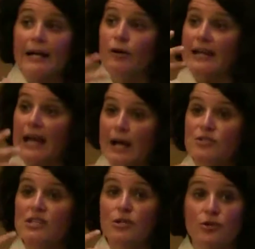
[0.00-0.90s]
on a
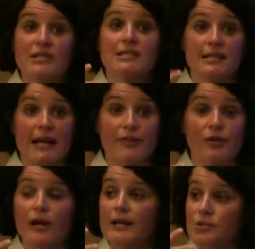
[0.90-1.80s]
housing unit
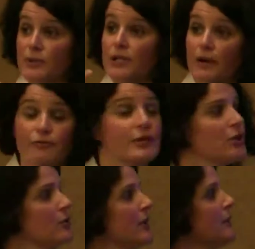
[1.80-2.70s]
together as a recovery
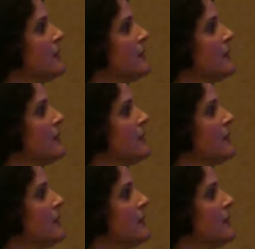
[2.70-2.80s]
unit,